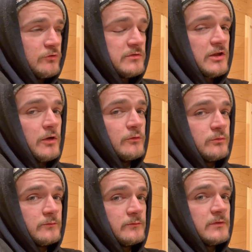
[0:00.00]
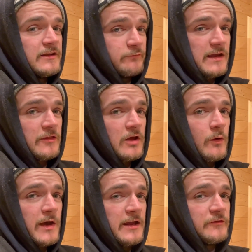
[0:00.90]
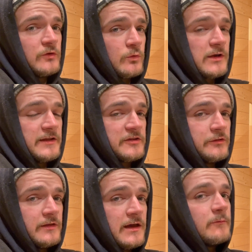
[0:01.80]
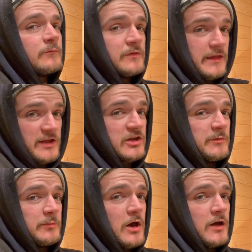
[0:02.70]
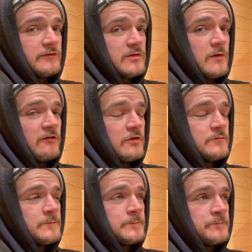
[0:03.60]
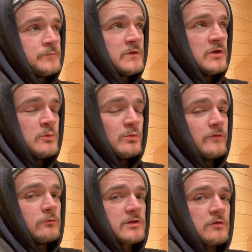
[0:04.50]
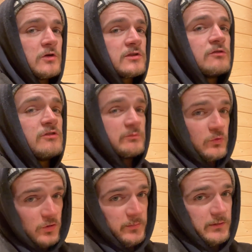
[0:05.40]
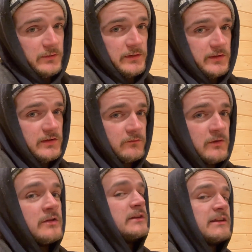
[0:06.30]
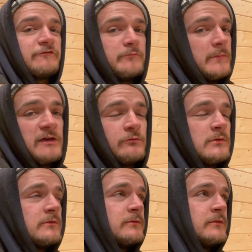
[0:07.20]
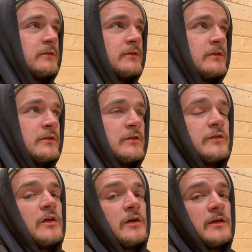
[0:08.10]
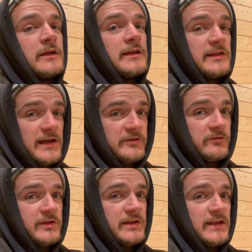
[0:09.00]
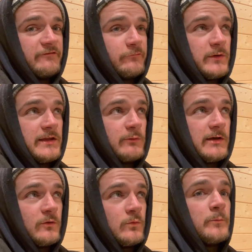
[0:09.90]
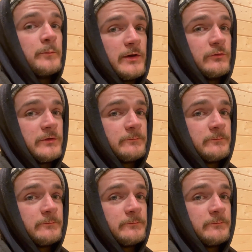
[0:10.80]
So if we get the go ahead and the all clear to do that, that's going to be part of tomorrow. We've also got 2 smaller buildings, different mill, that he's asked us if we will build.